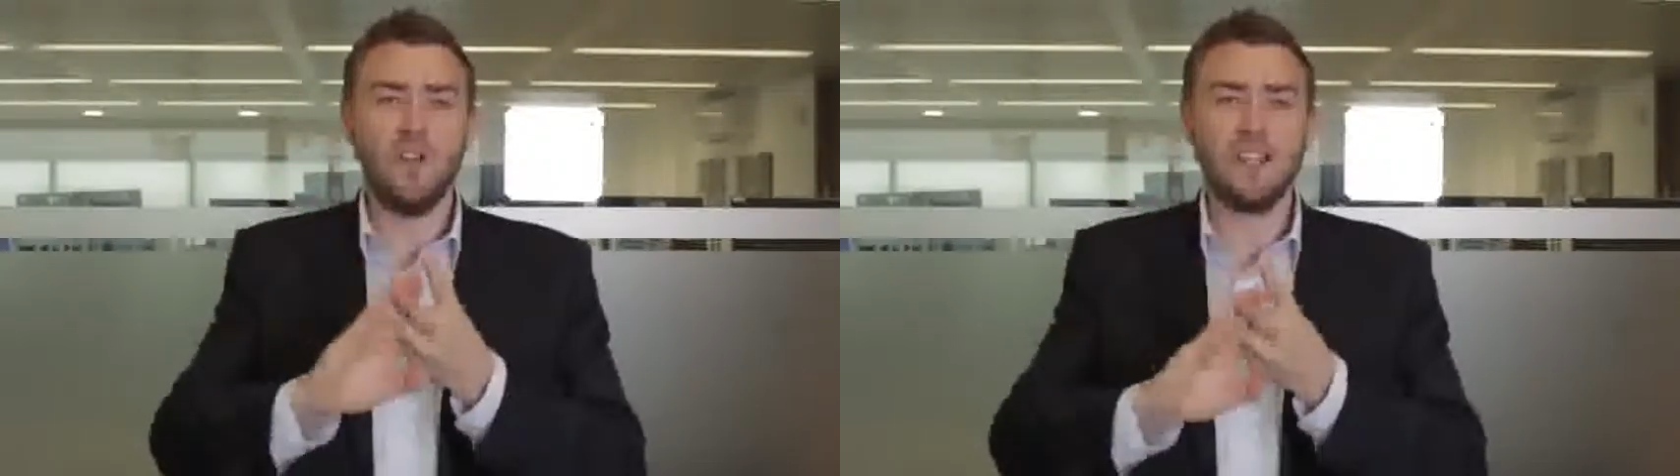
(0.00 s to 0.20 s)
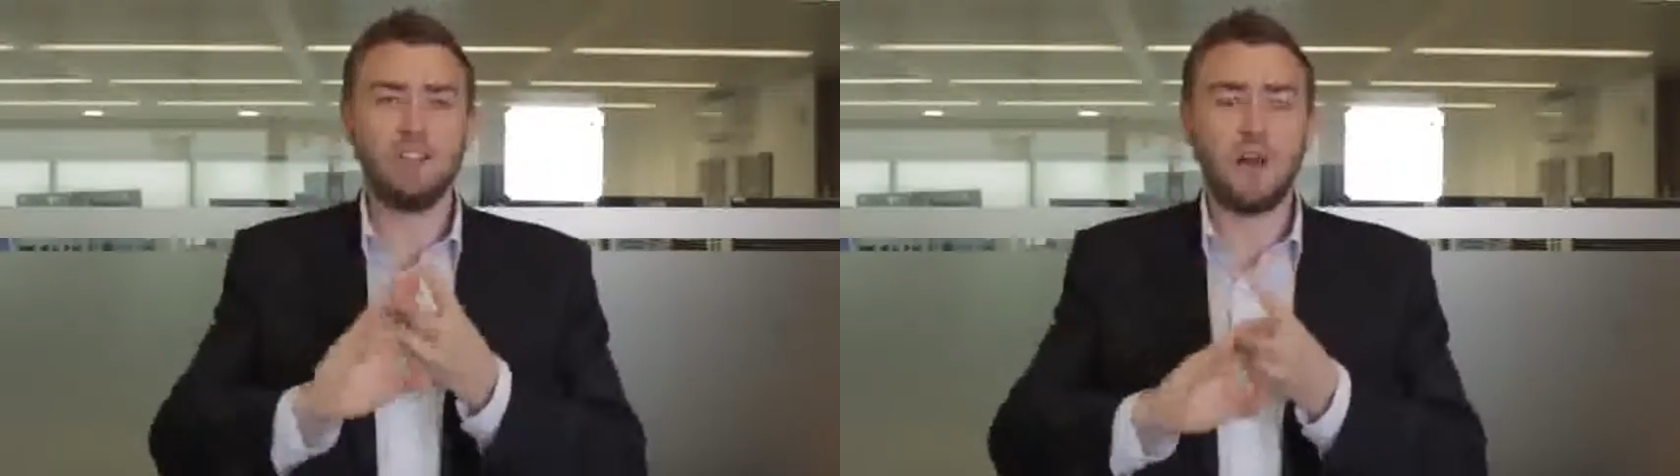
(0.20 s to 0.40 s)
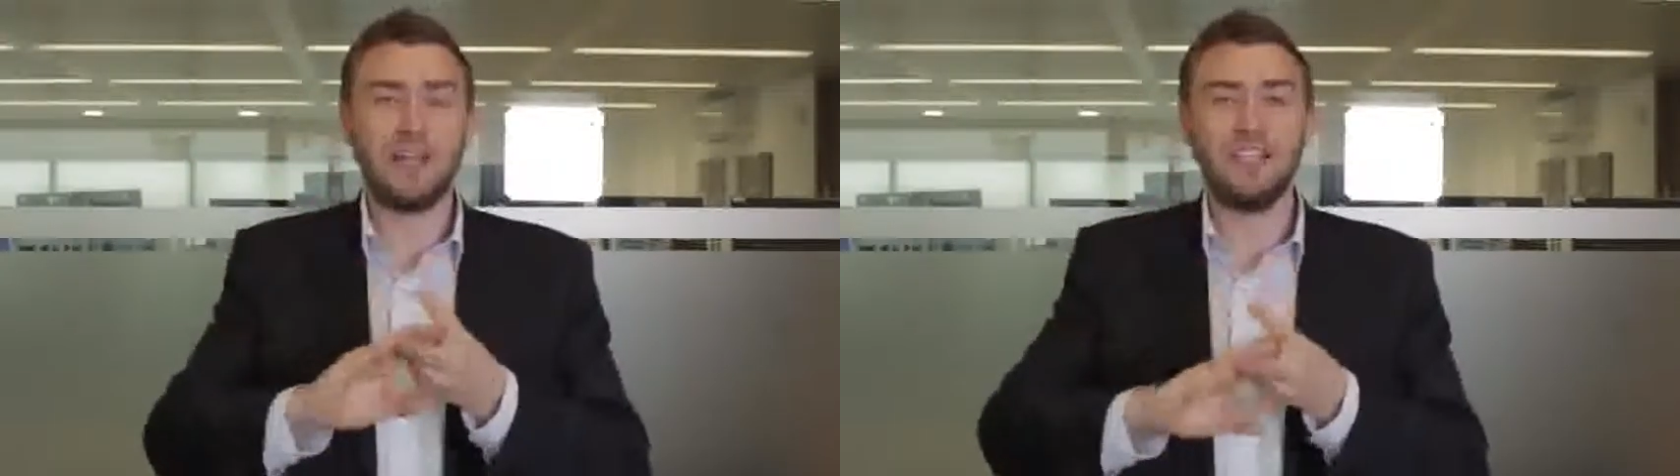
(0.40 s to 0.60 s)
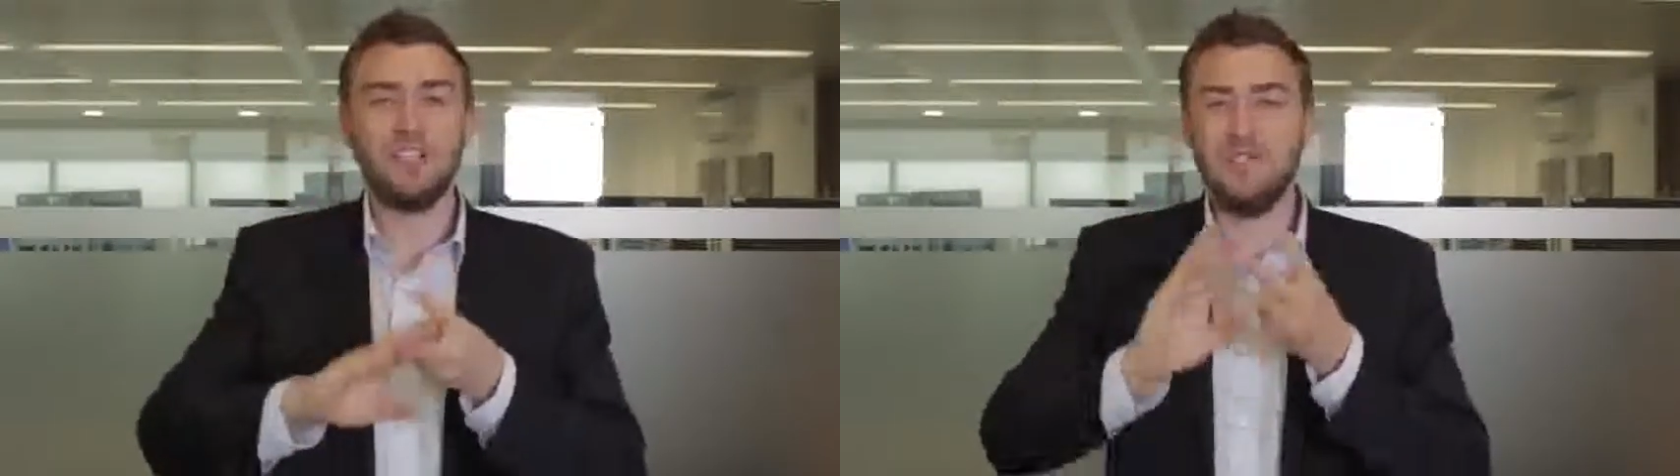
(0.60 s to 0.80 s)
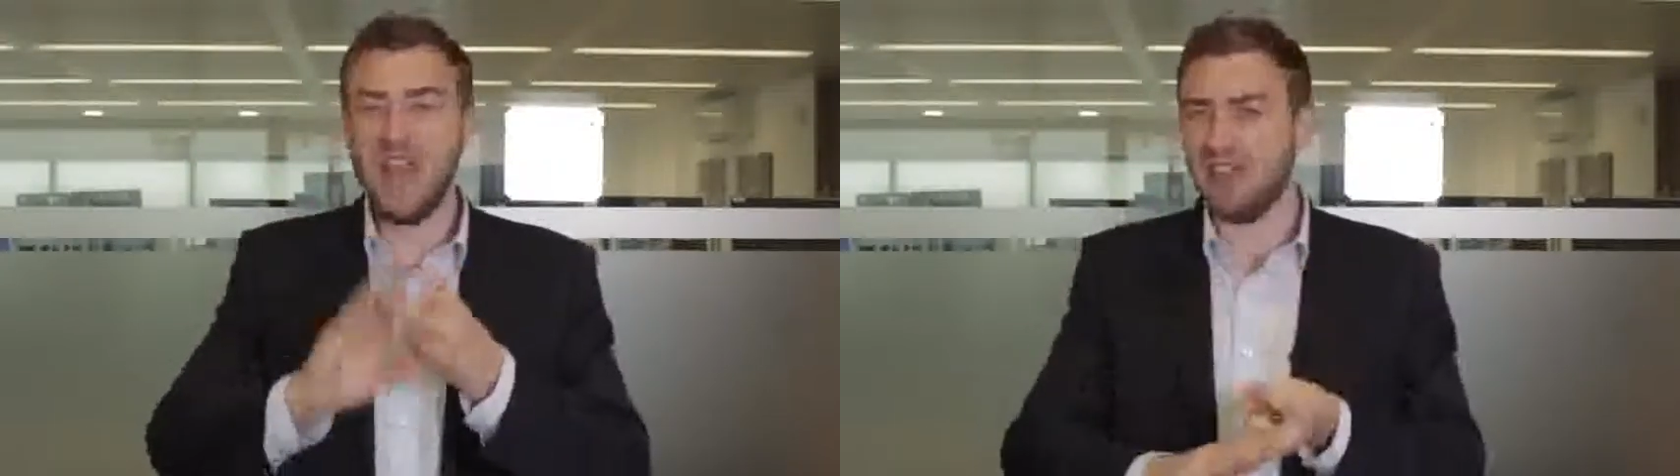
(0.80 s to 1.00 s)
what are the central
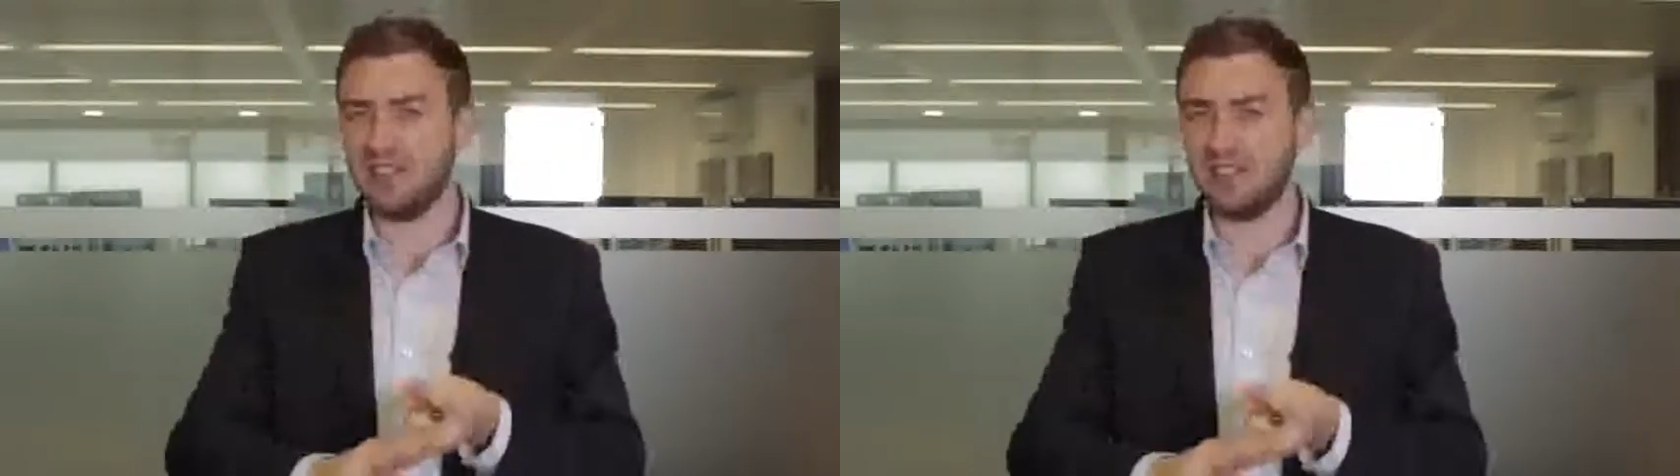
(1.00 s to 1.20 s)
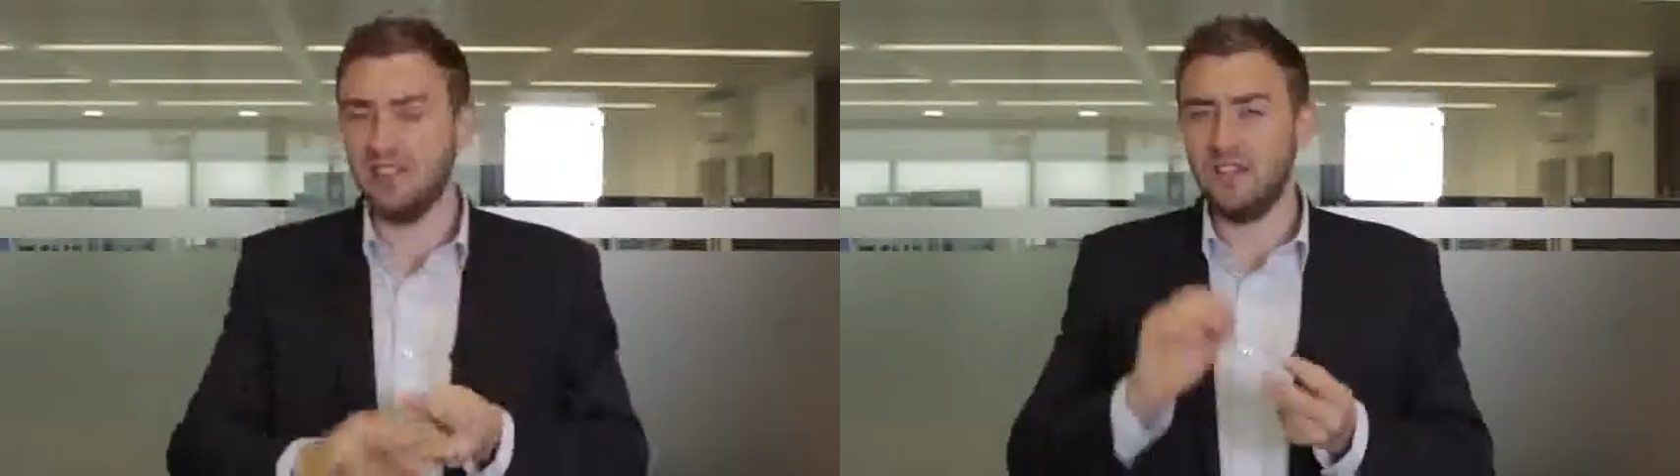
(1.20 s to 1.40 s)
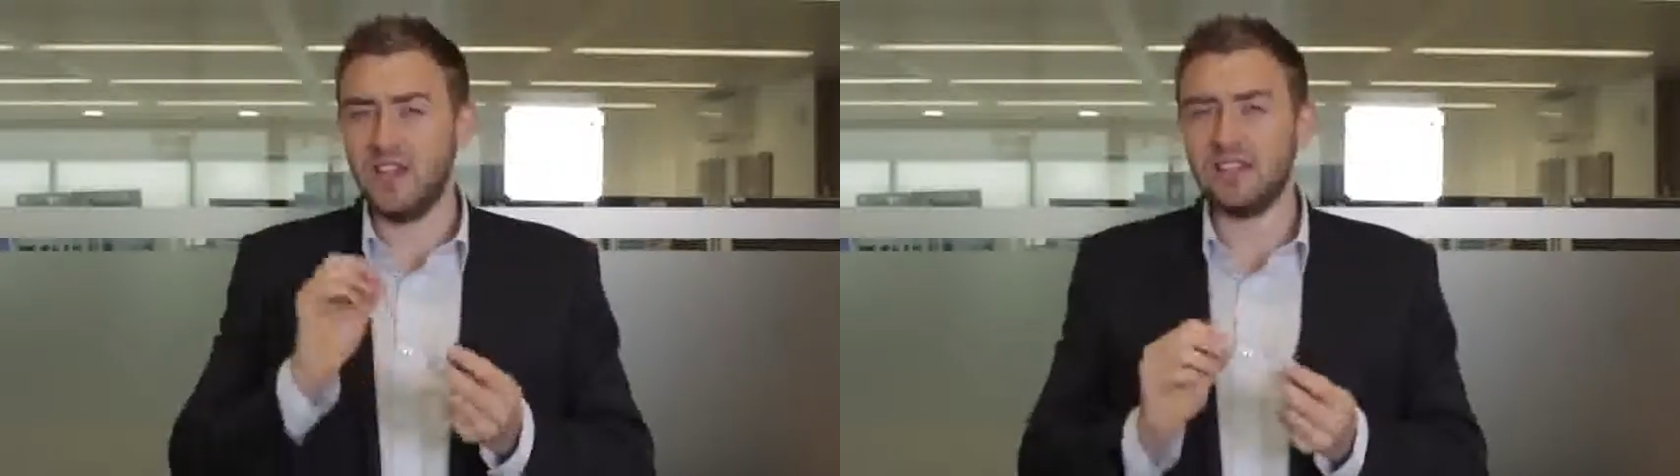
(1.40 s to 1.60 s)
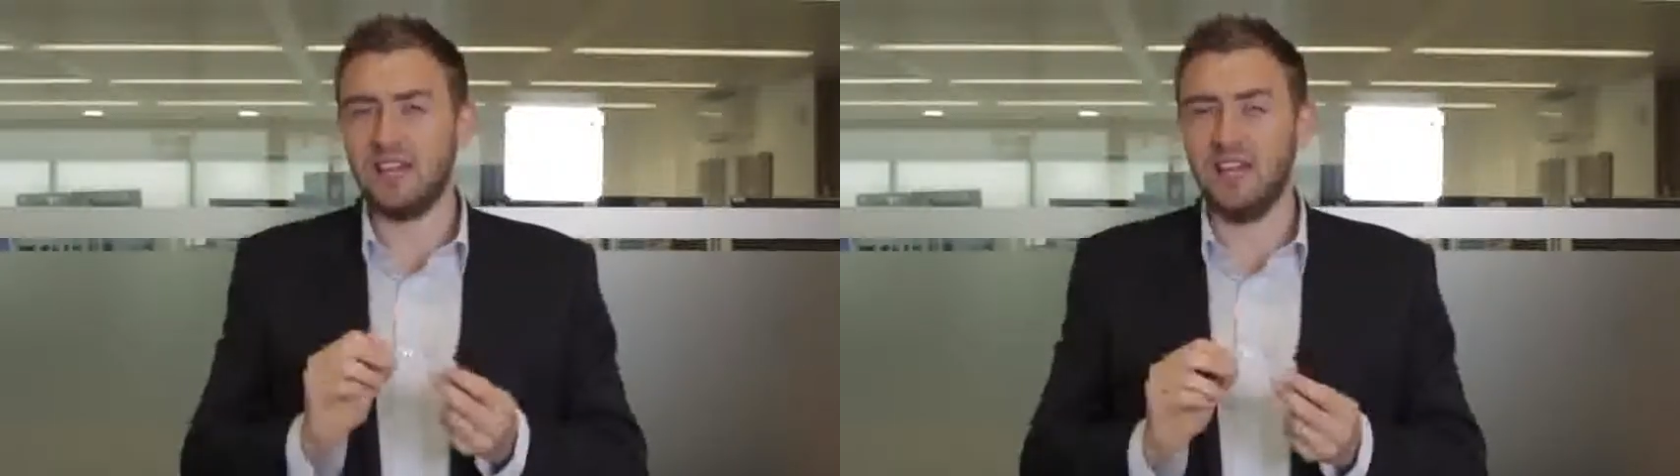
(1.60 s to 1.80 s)
bank going to do next?